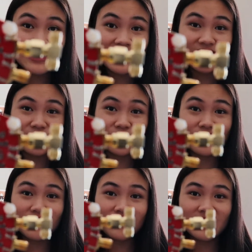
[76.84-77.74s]
It screws
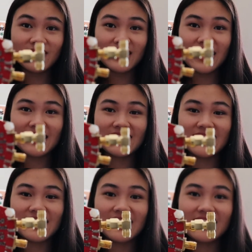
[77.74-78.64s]
on really, really
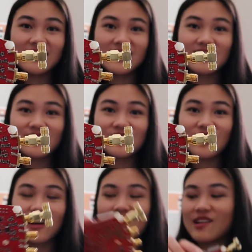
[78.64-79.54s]
nicely,
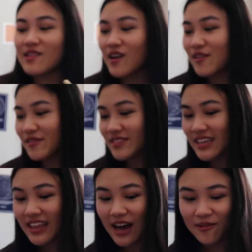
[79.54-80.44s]
so
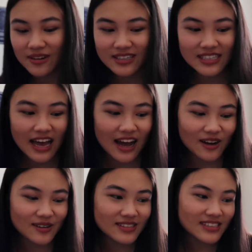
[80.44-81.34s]
hopefully that works
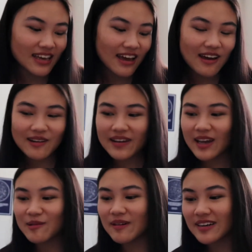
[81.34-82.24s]
out.
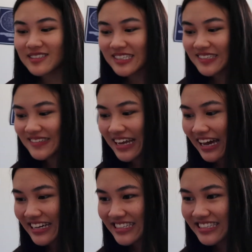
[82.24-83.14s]
Okay, where to
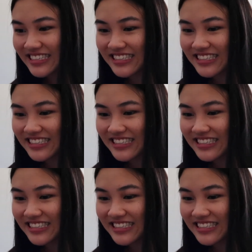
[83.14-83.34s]
next?